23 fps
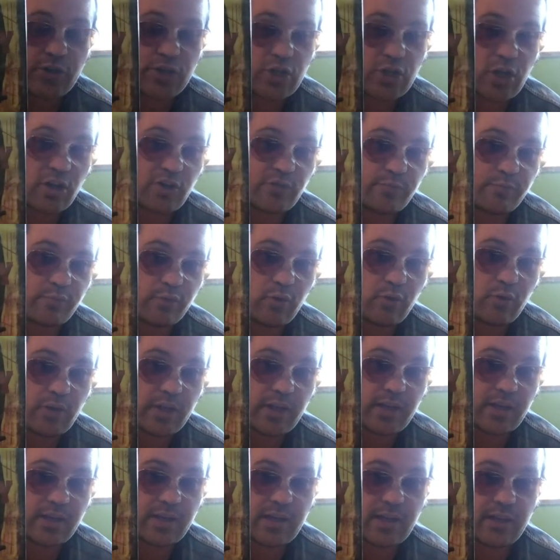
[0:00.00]
Josh
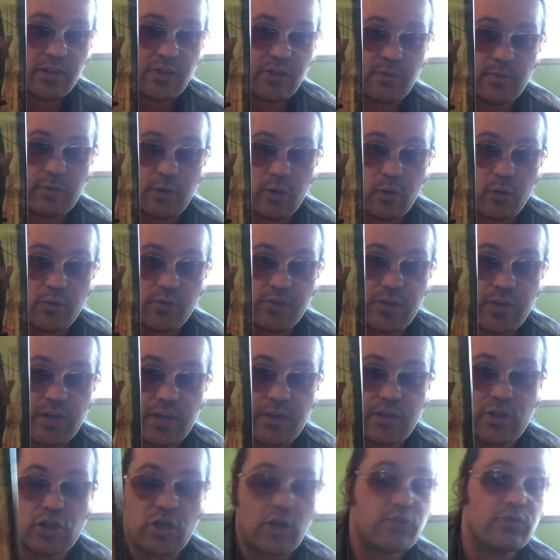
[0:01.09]
Brolin. You got Elizabeth
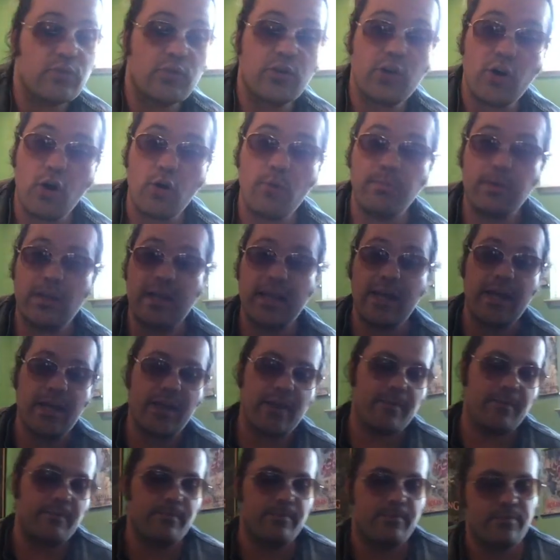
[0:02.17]
Olsen, Charlton Copley,
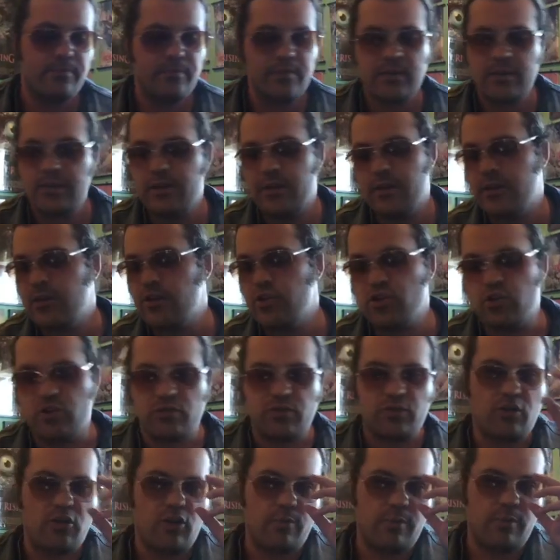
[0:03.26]

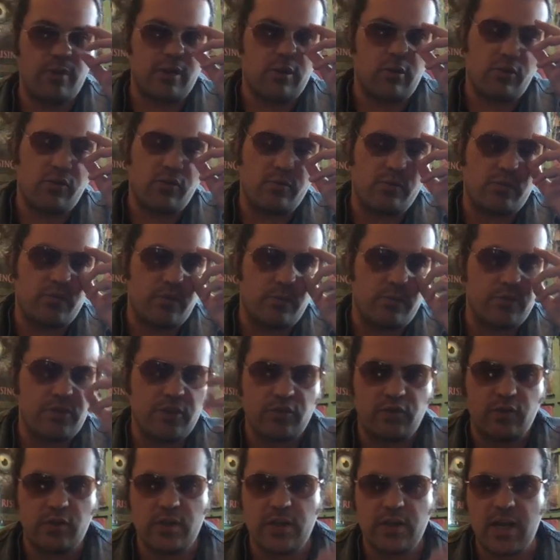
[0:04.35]
of course, from
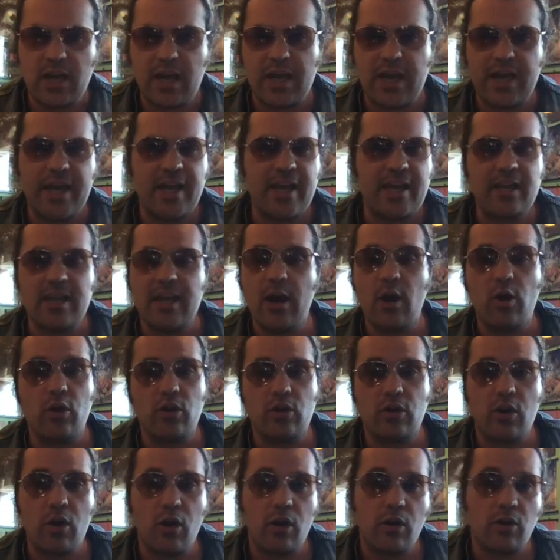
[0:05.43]
District 9,
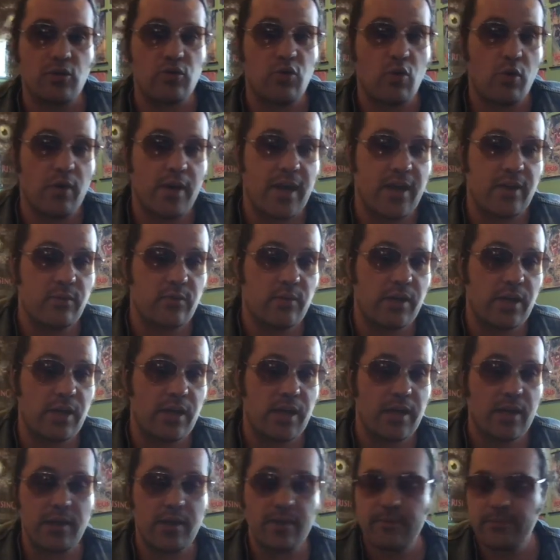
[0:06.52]
Hardcore
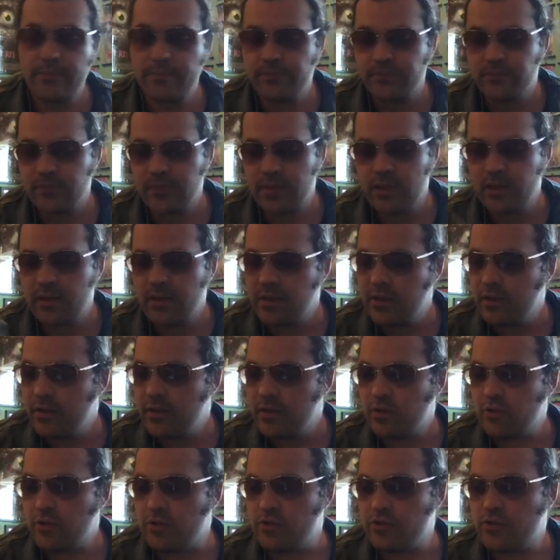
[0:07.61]
Henry.
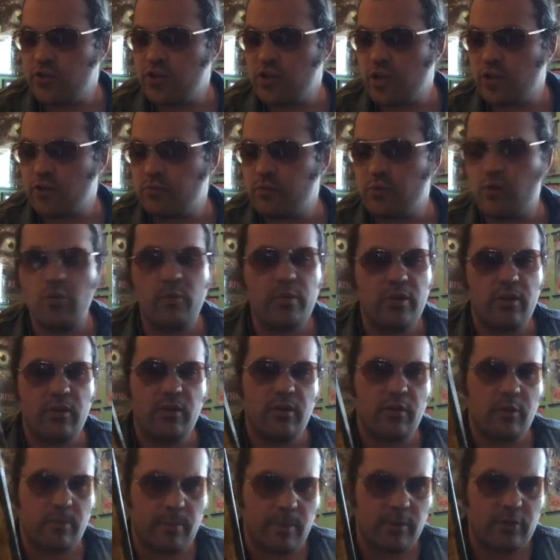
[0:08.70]
Of course, Josh Brolin, we don't
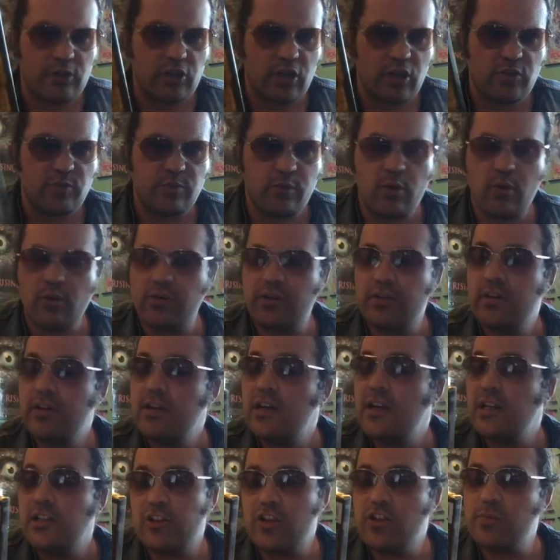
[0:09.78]
know about Josh Brolin.
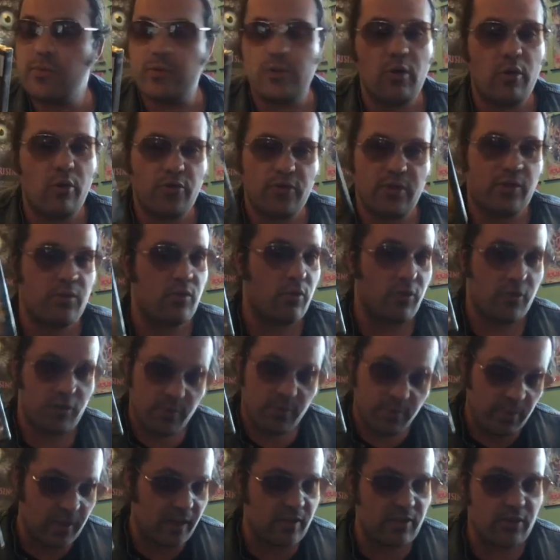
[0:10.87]
Elizabeth Olsen, of course,
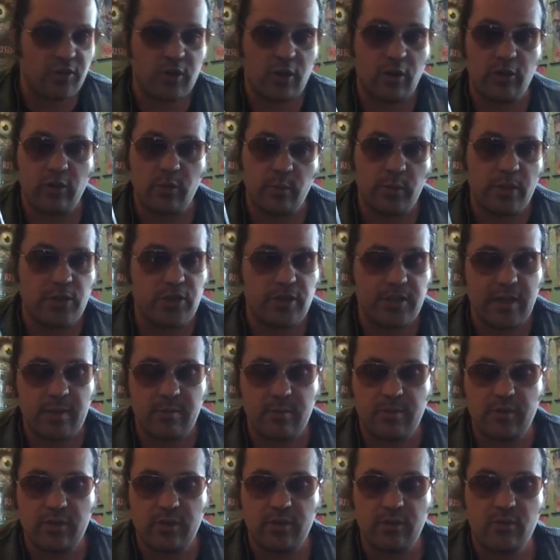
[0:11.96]
playing Scarlet Witch in the
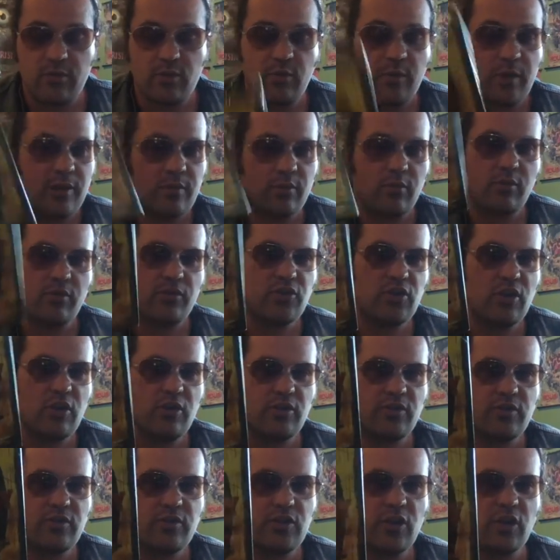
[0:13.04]
MCU, and, of course,
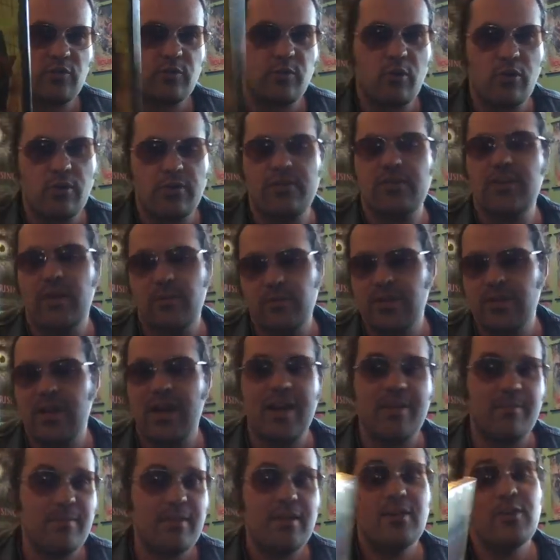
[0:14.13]
Josh Brolin at the same
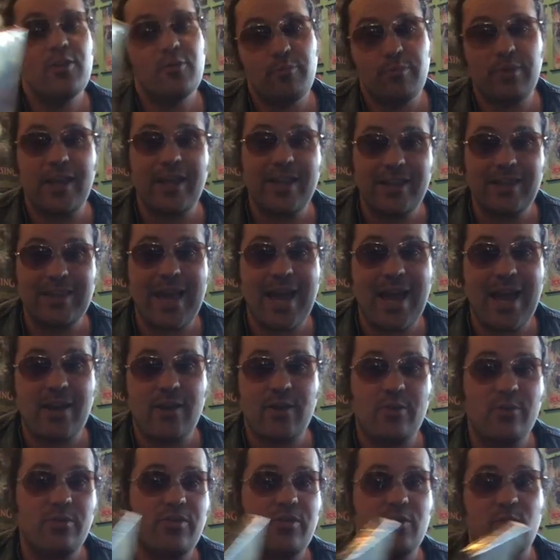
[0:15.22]
time, playing
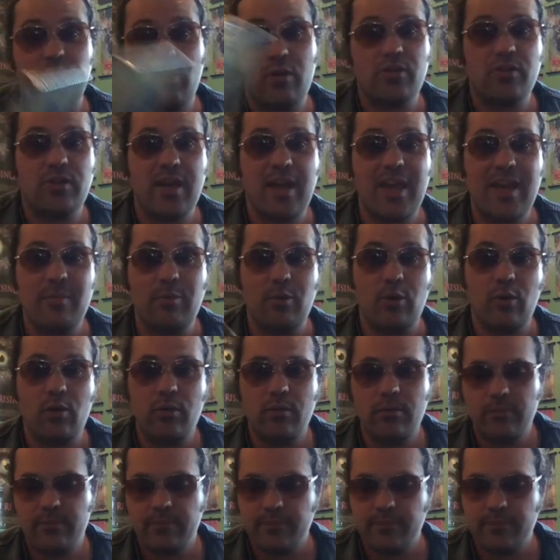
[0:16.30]
Thanos, as well as Cable.